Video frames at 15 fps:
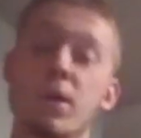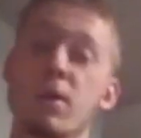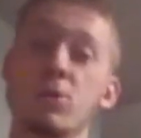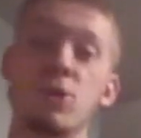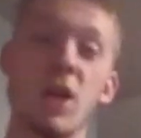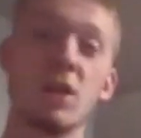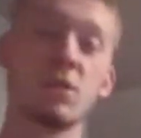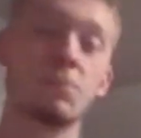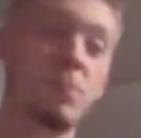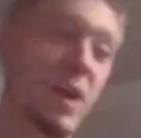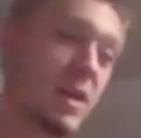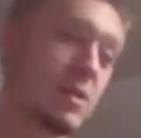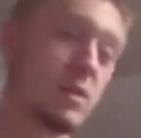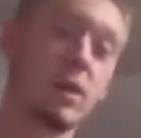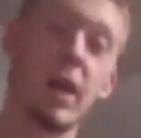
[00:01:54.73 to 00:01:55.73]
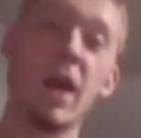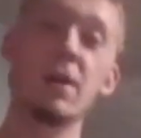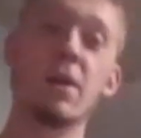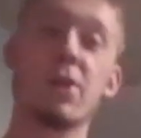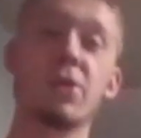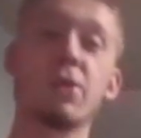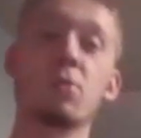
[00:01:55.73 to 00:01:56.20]
Jace basically had
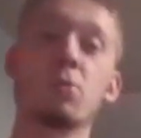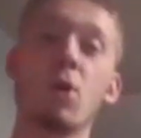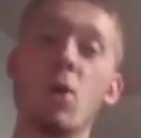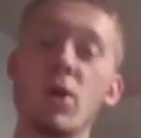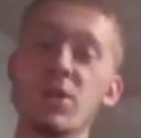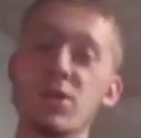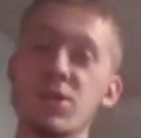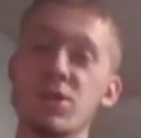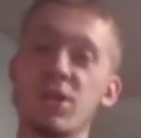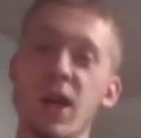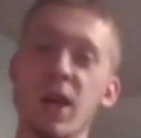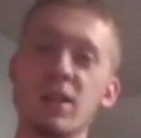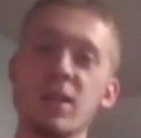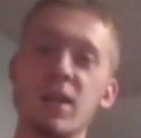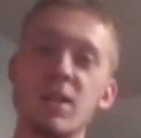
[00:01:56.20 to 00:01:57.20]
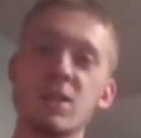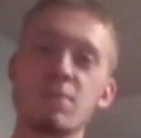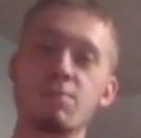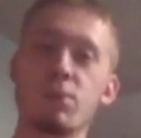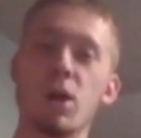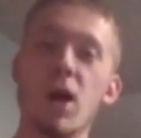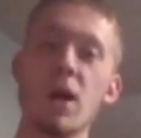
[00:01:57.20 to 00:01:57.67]
to throw his stick to get his
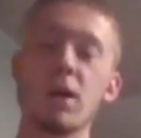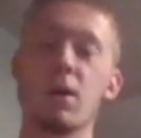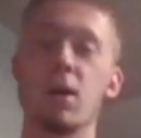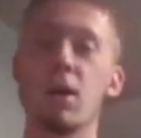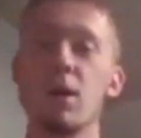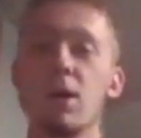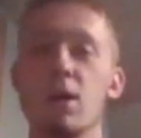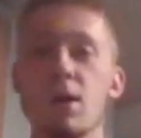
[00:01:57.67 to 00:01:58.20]
blocker